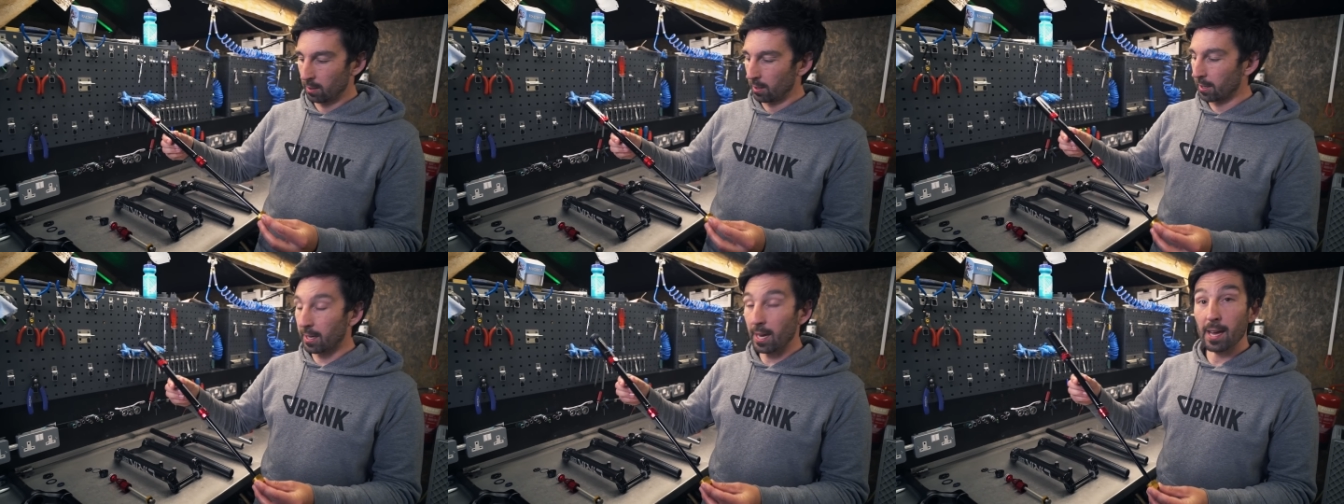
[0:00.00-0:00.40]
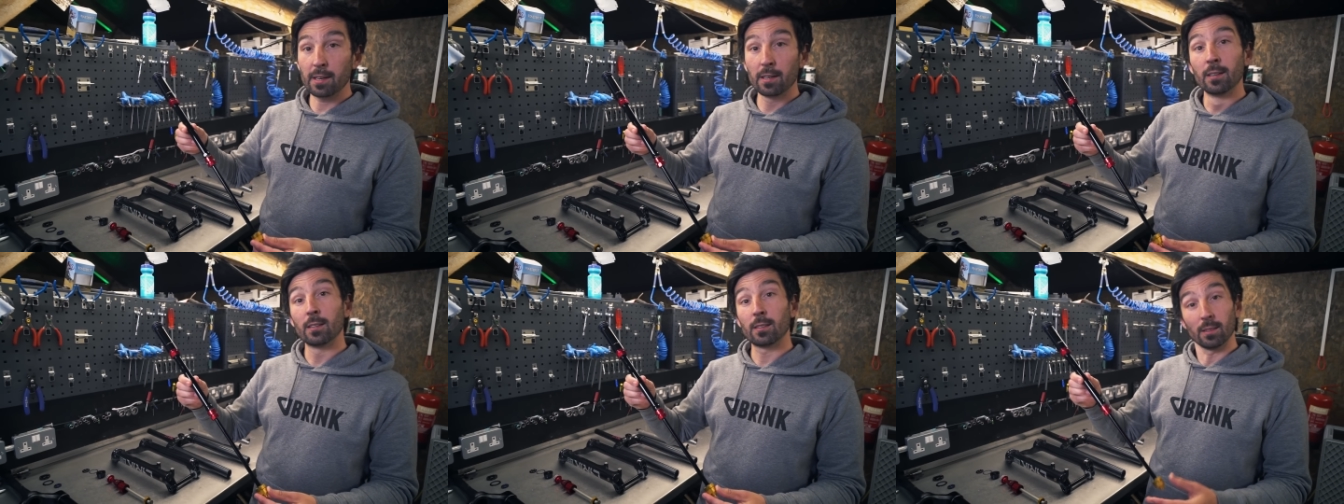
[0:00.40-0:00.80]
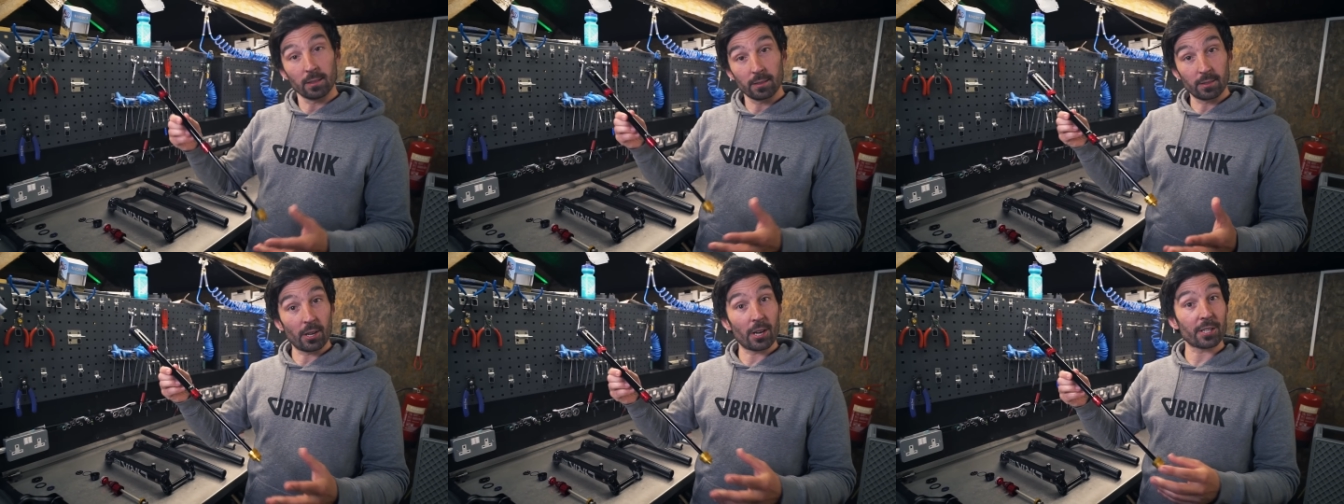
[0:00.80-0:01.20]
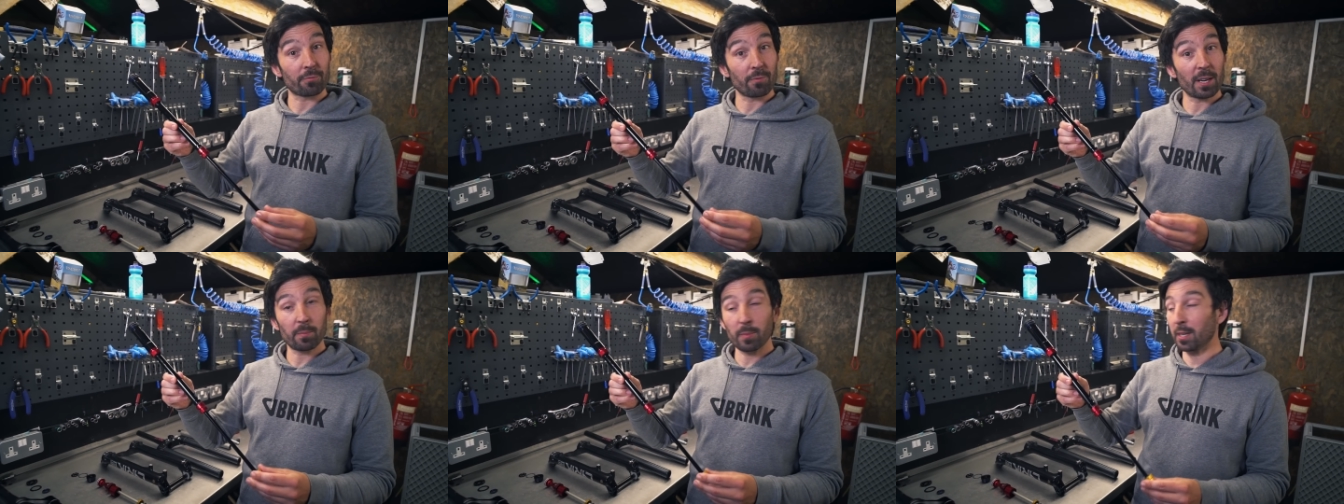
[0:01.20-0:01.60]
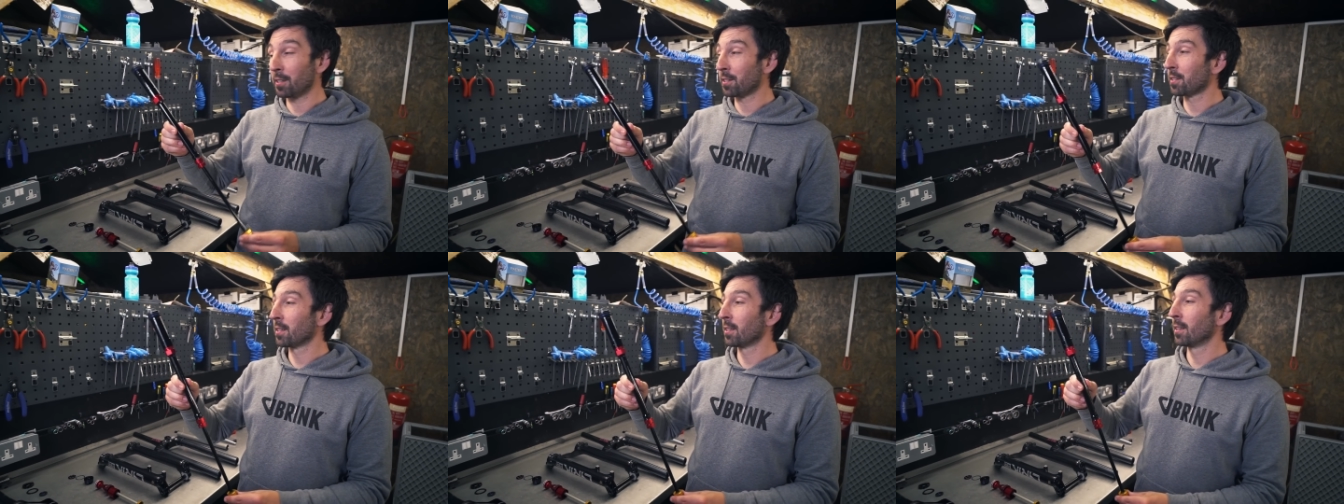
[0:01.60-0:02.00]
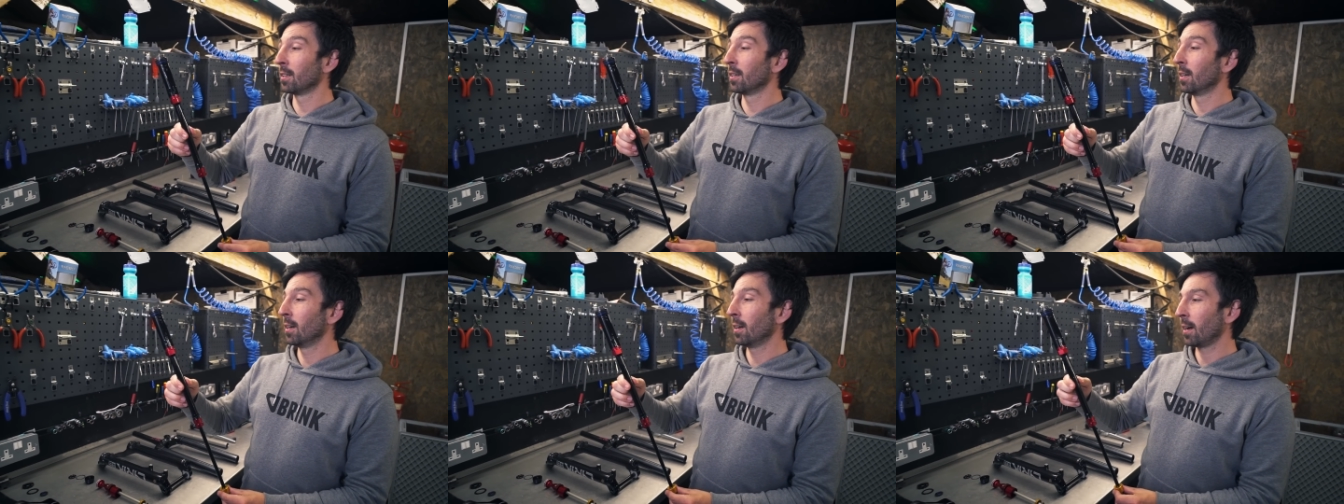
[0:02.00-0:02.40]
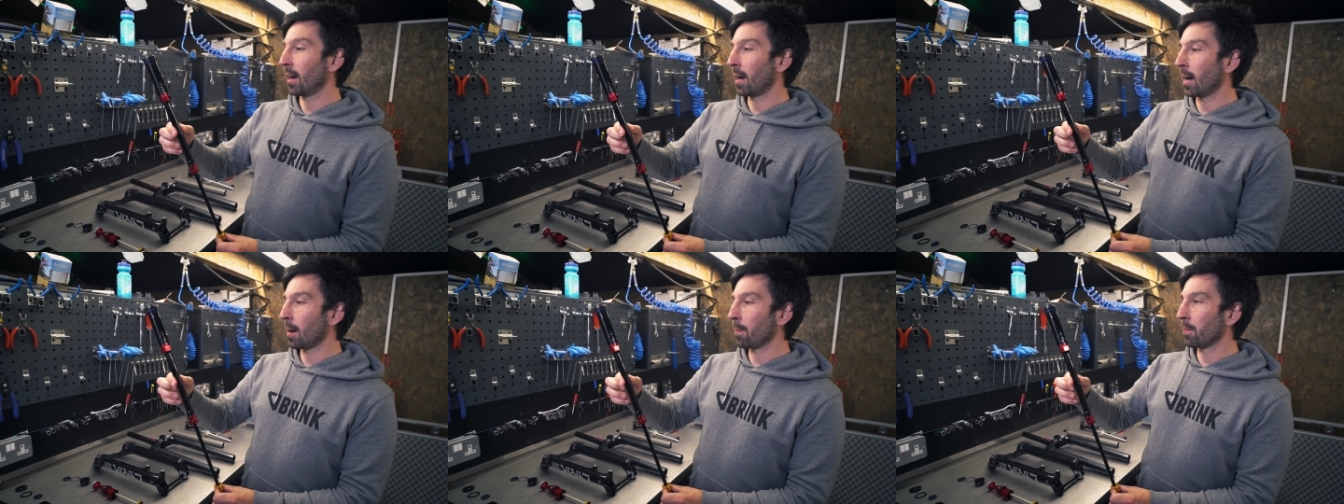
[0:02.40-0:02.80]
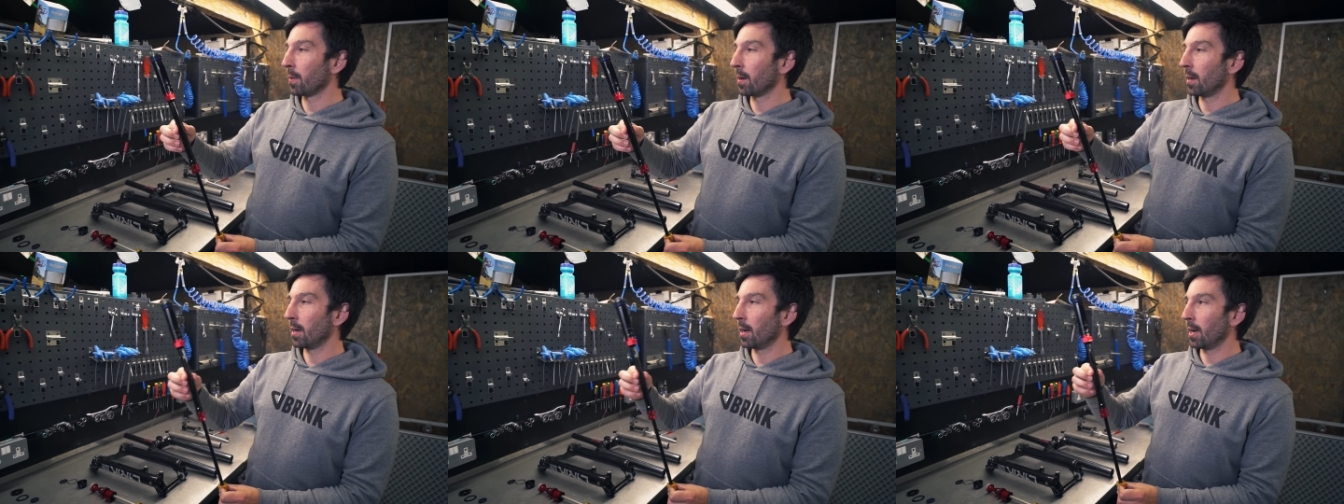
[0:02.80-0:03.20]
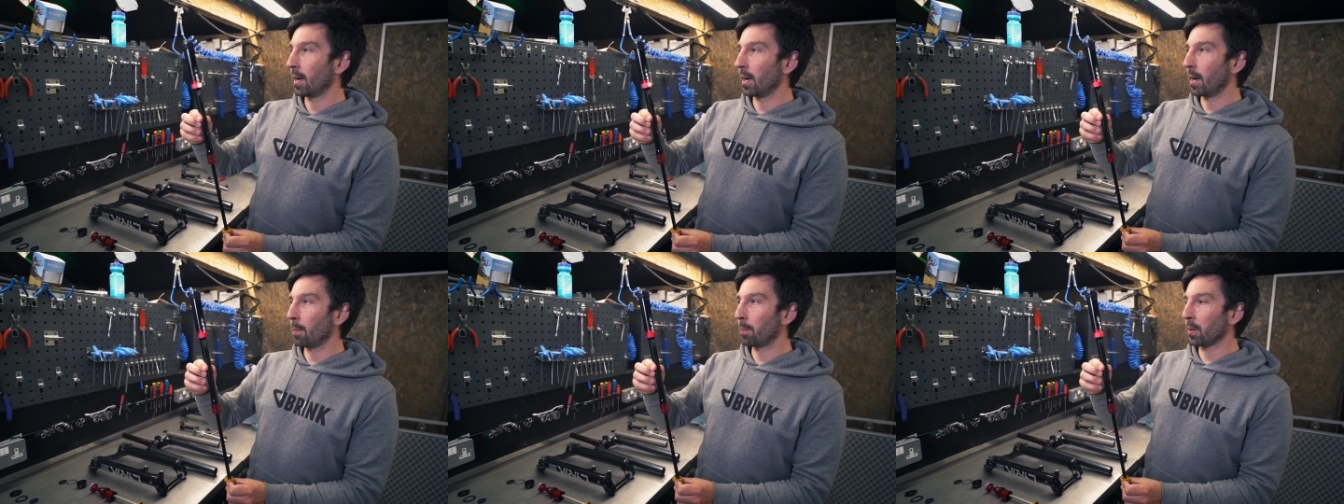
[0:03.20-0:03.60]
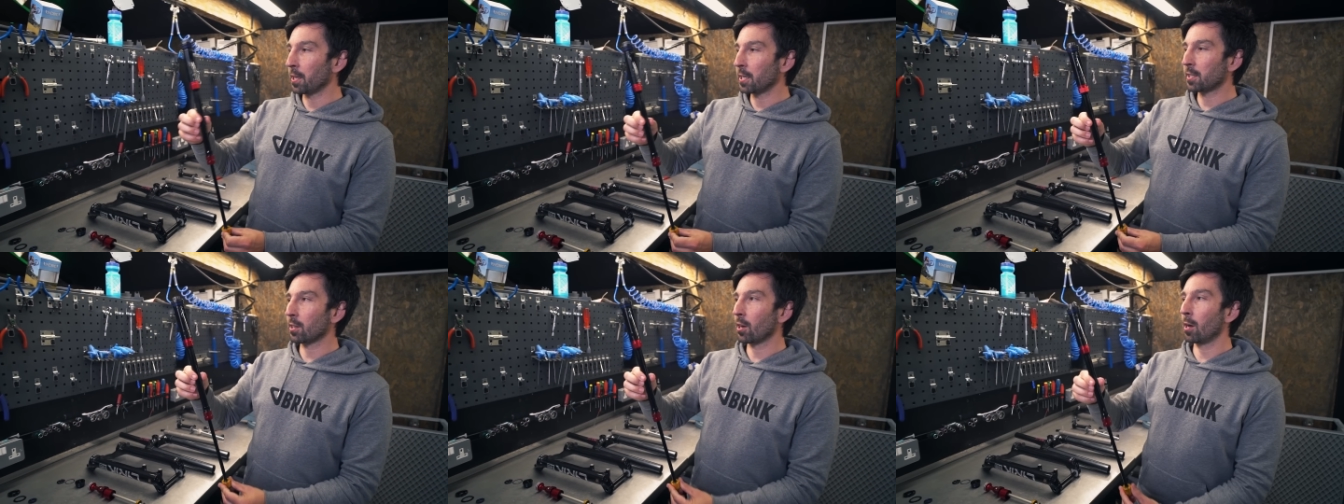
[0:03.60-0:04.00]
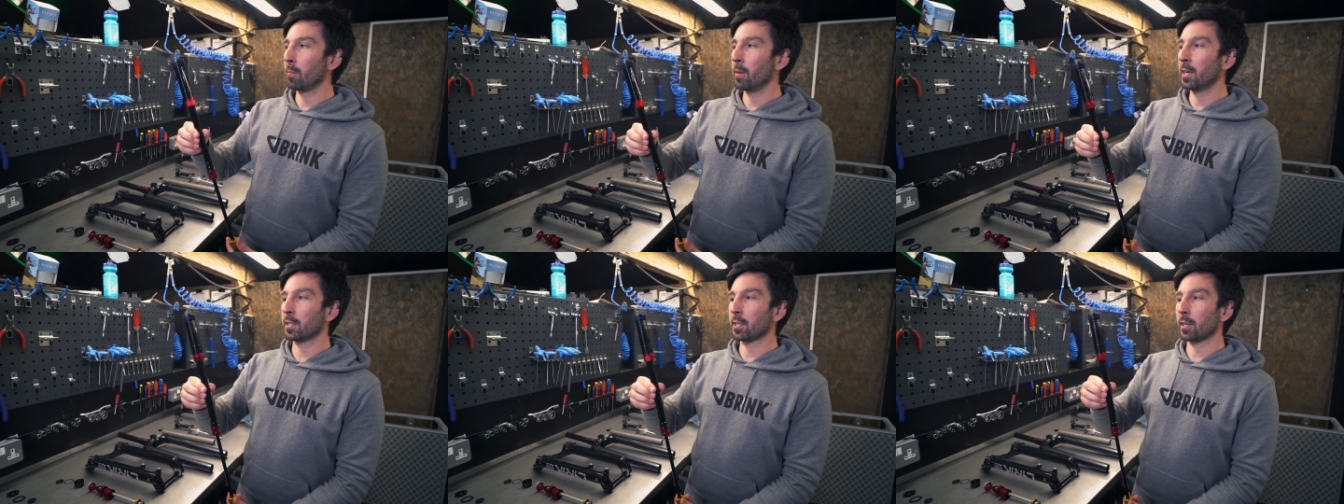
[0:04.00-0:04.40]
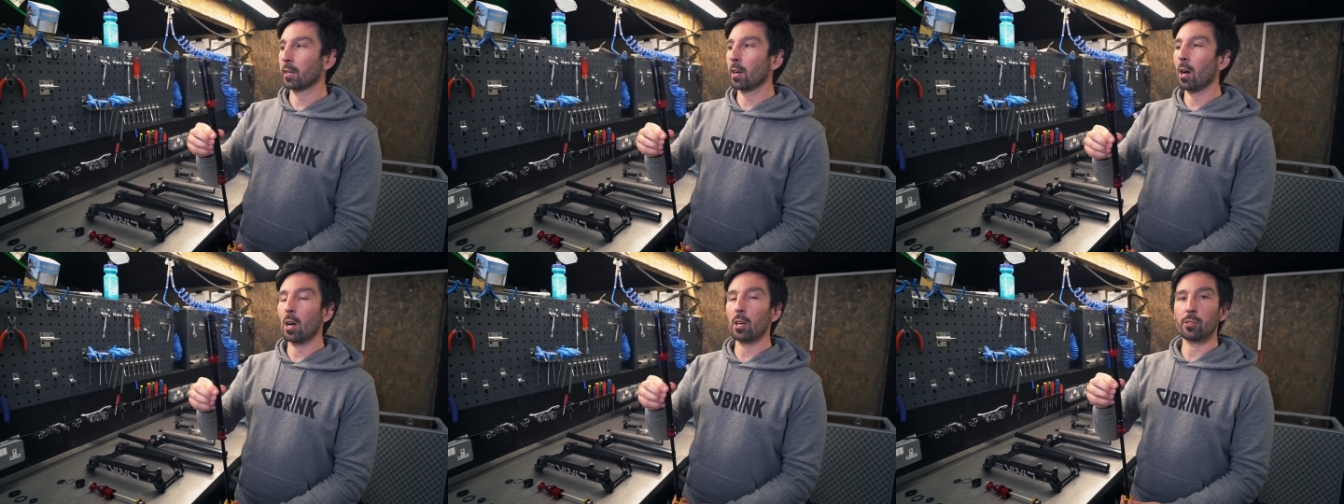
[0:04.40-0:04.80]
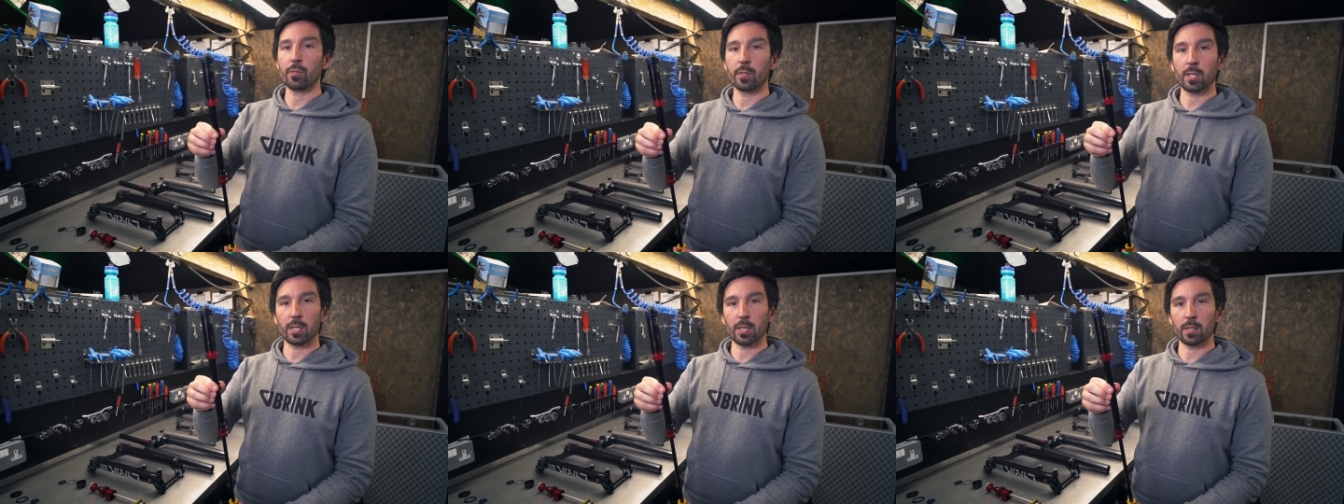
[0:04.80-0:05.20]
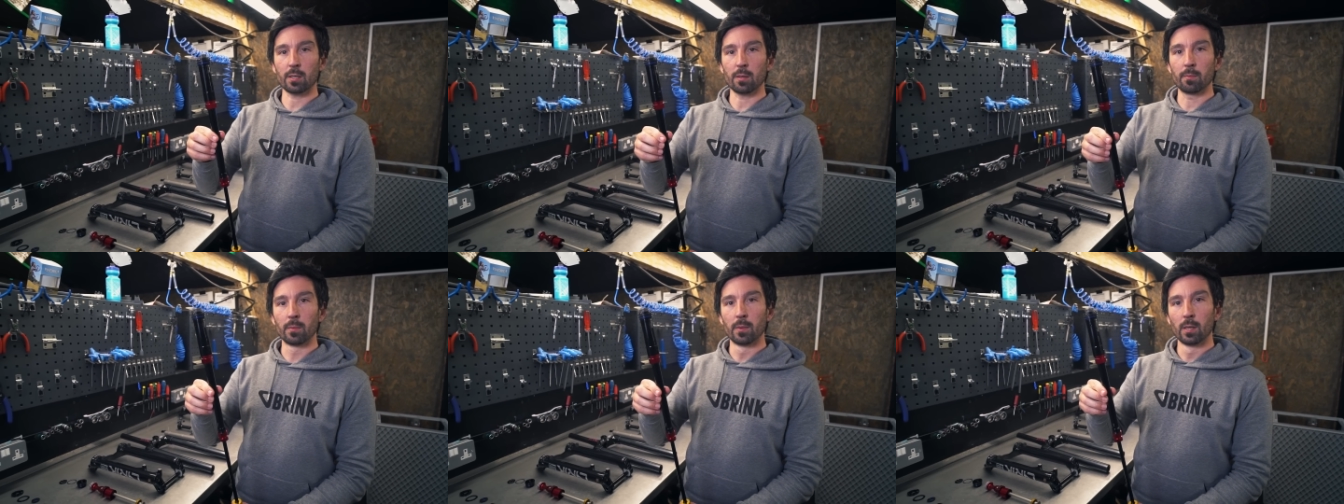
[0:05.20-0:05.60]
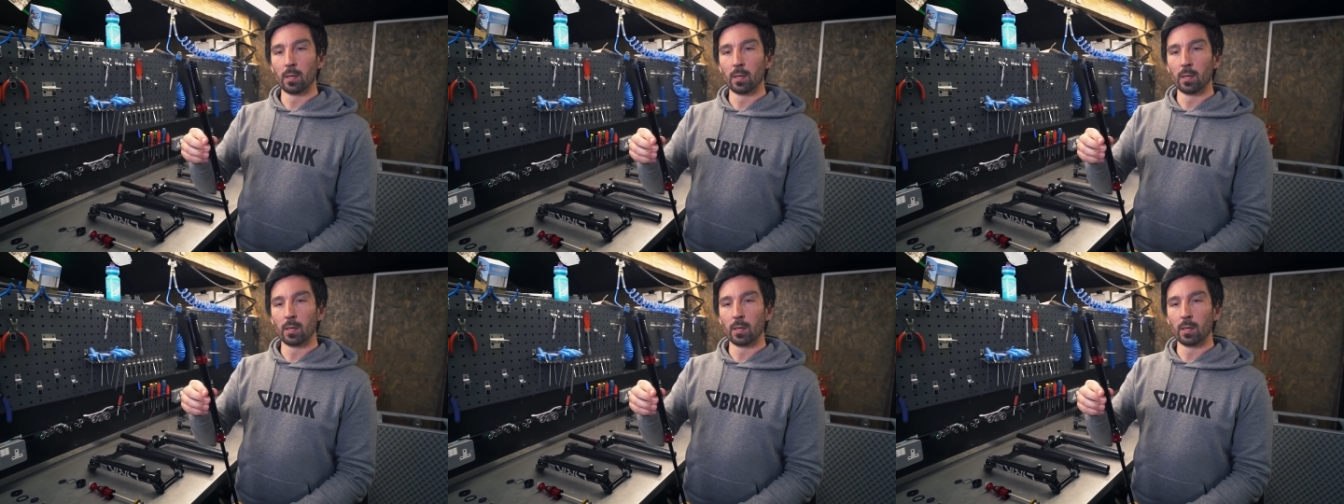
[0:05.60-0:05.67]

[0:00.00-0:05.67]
Again, nice red bits. But this time it's a cartridge system.